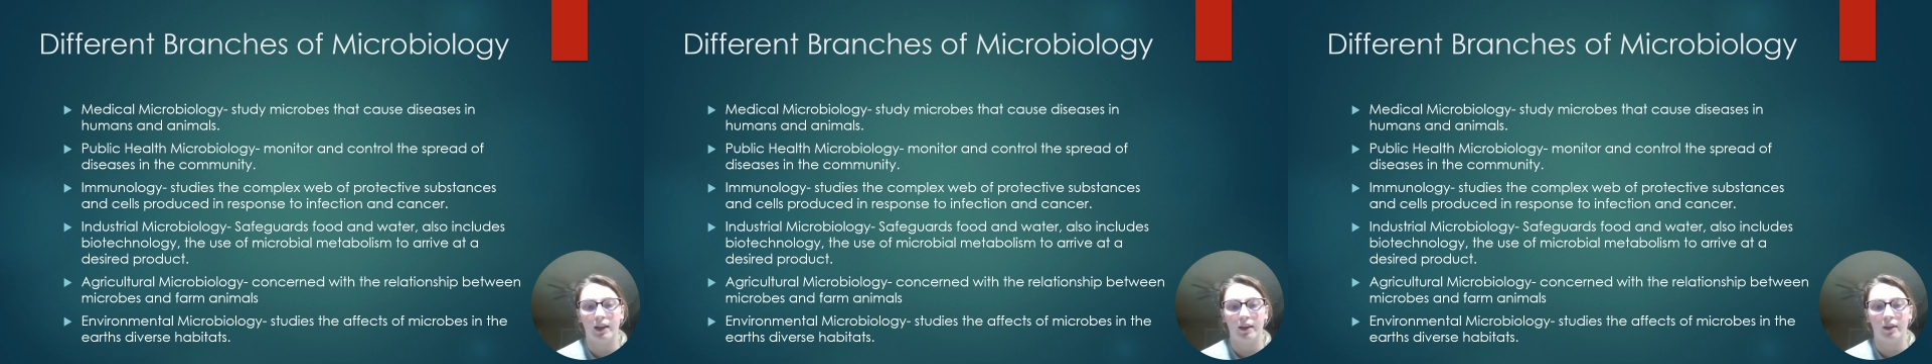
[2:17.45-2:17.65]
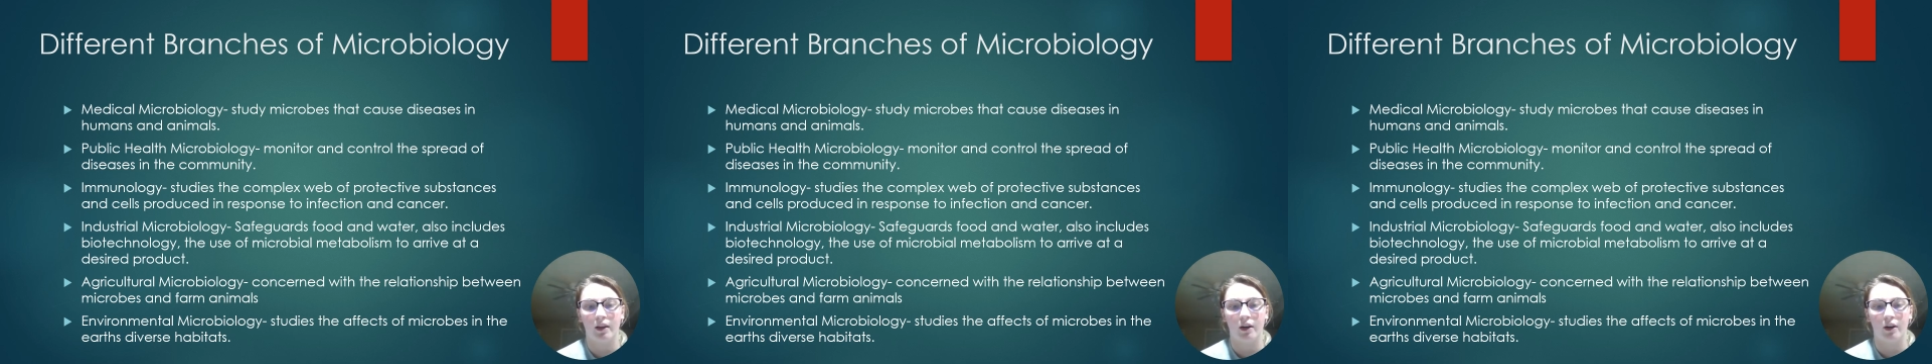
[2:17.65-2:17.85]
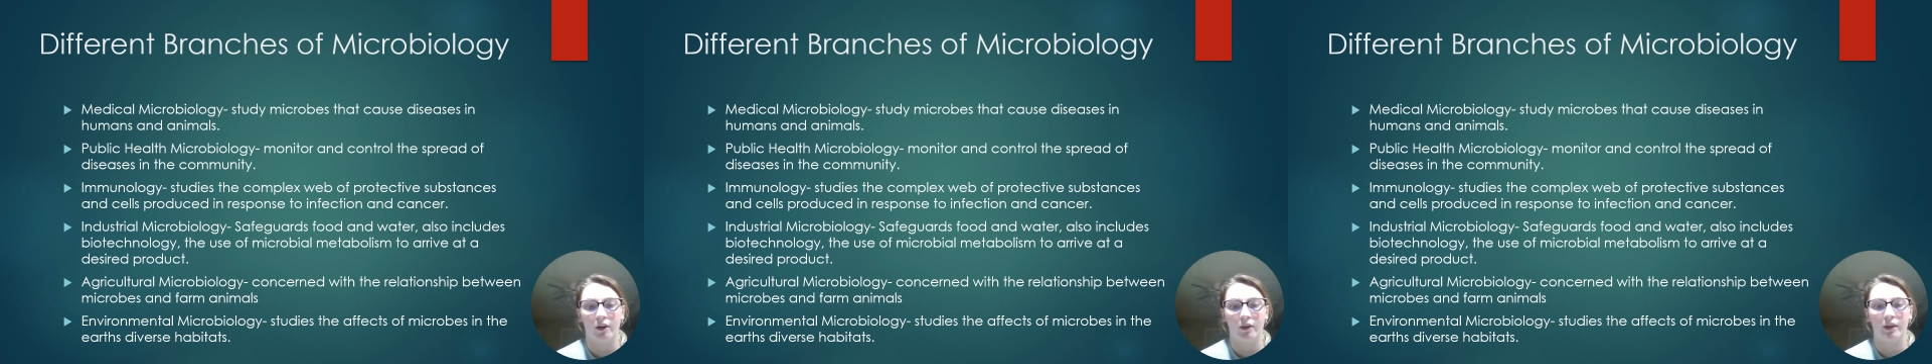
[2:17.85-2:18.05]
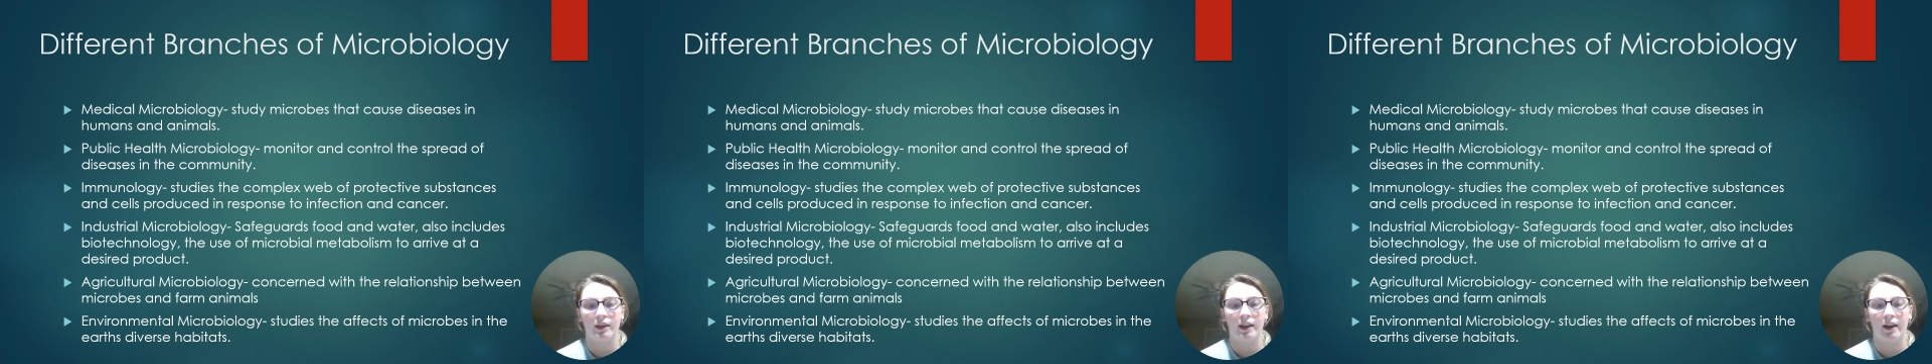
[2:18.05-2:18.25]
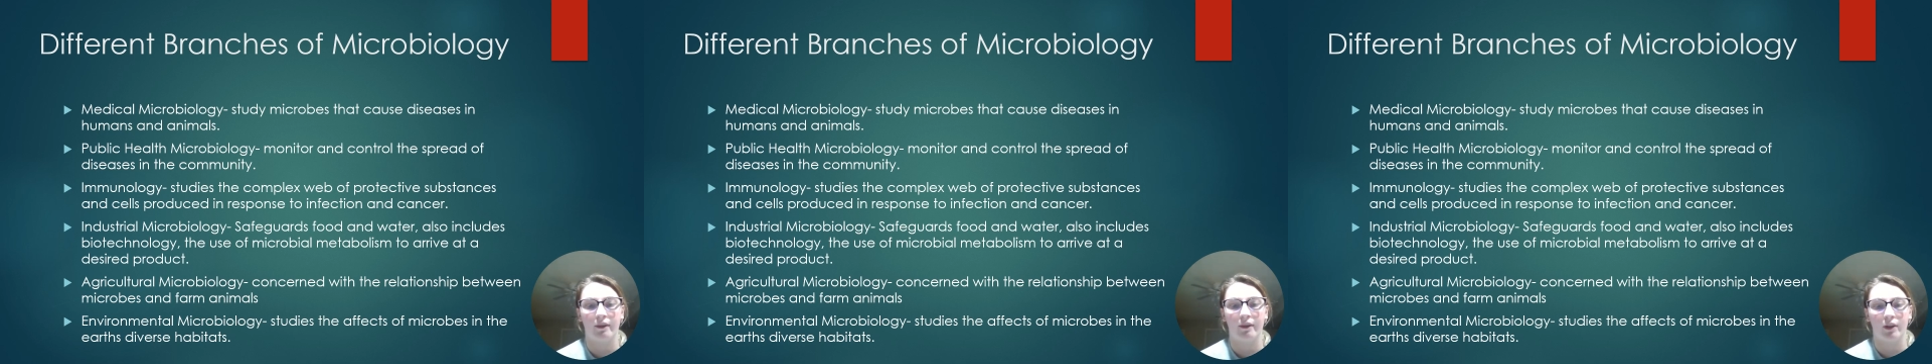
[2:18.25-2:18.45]
in the Earth's
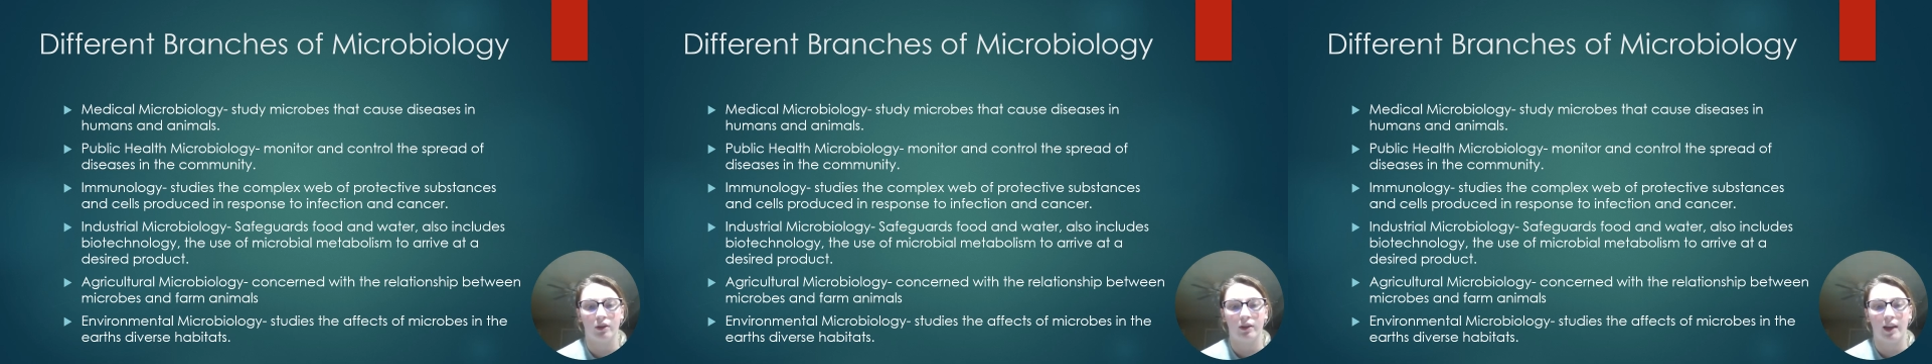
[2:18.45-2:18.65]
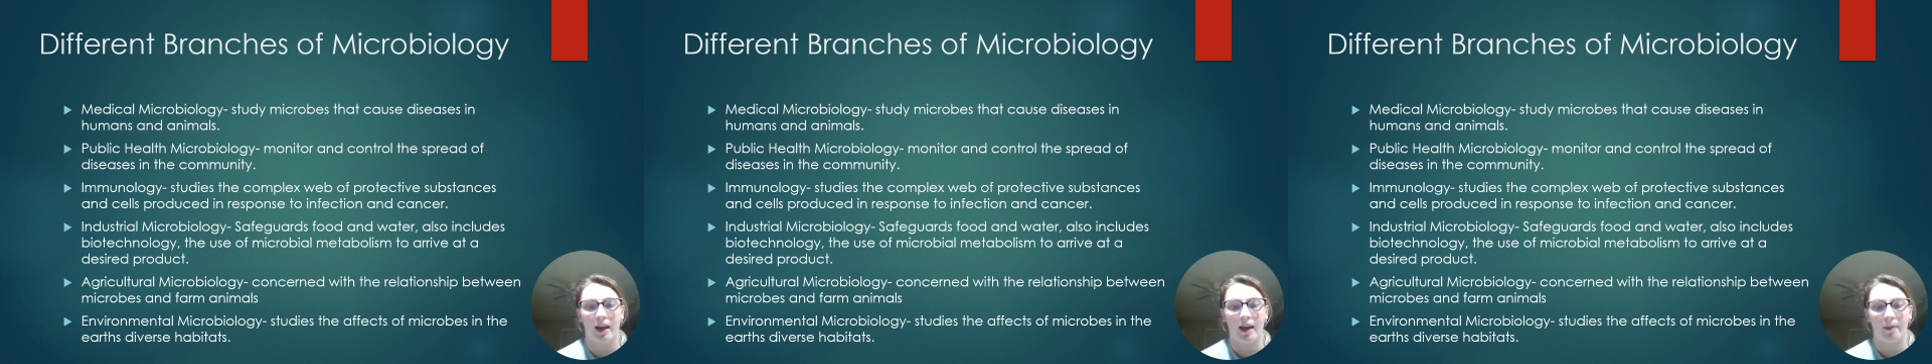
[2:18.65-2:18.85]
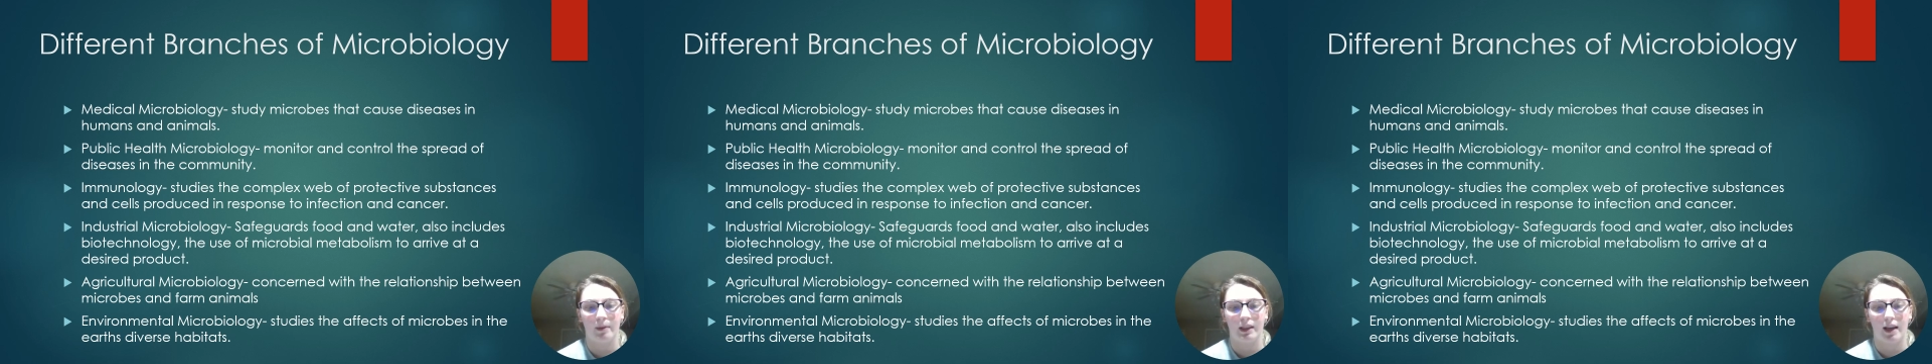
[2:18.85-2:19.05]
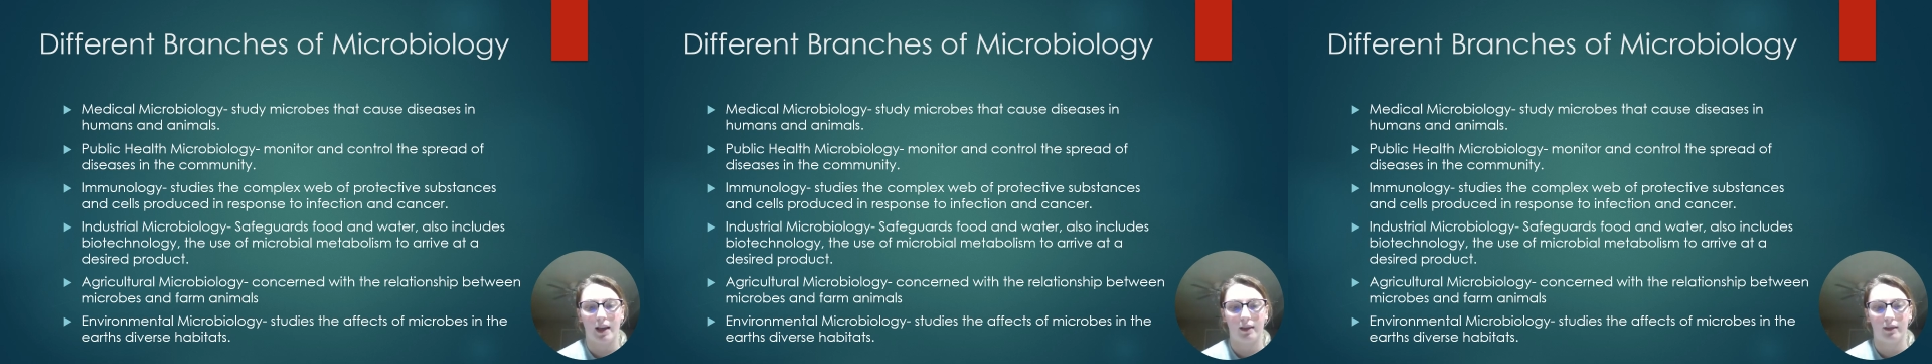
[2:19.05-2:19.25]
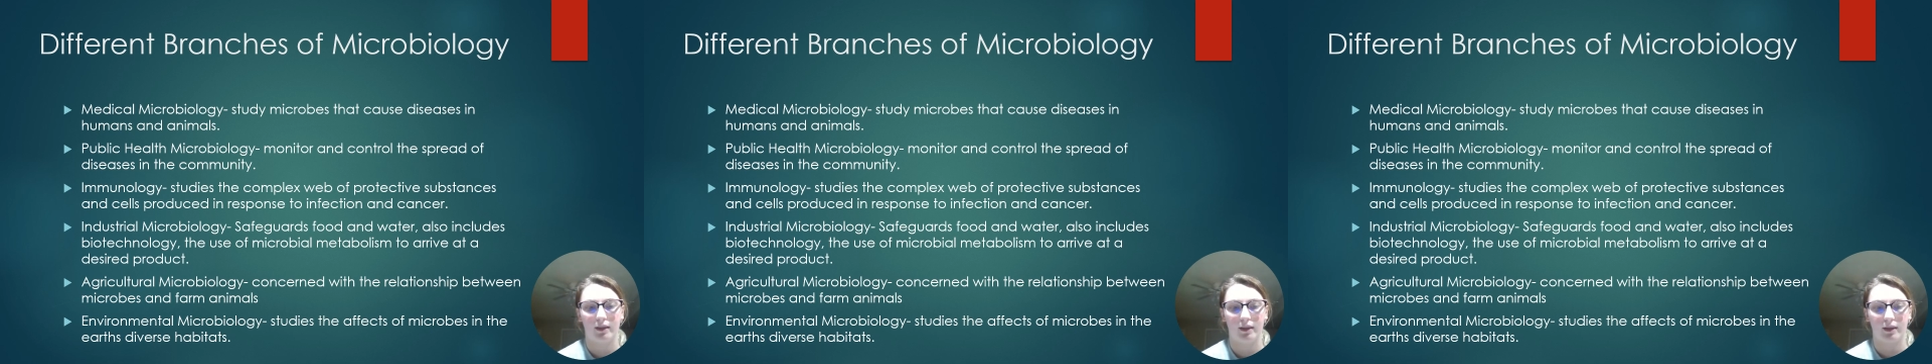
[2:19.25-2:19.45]
diverse
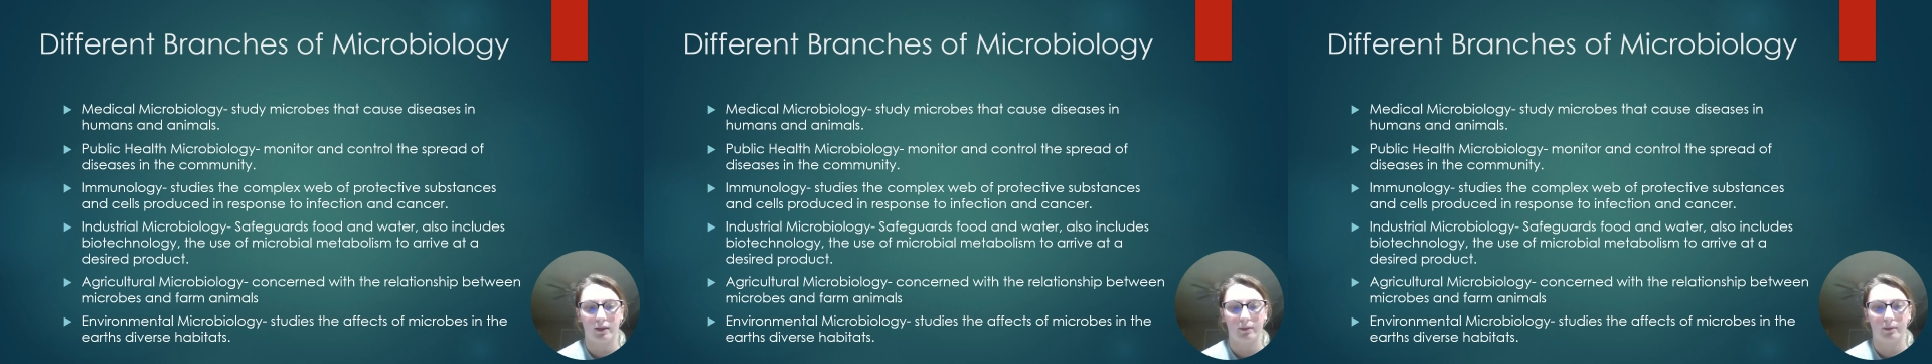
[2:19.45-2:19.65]
habitats.